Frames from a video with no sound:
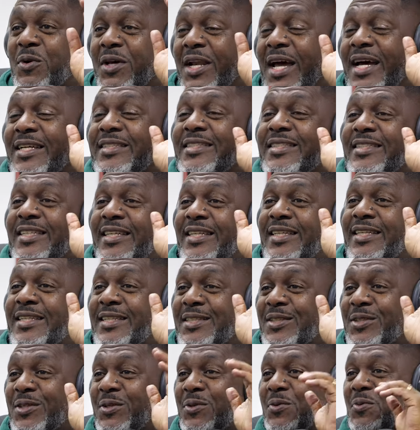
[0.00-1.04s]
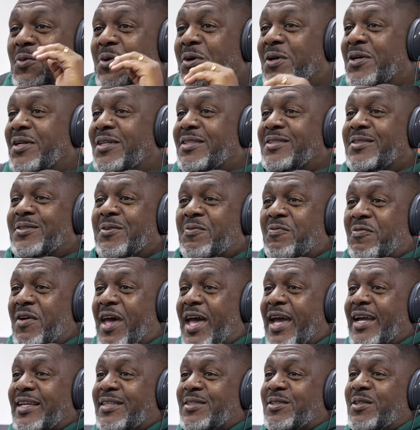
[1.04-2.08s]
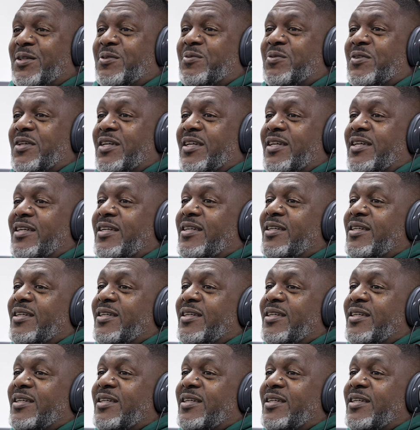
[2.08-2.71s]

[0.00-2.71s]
in you was the fact of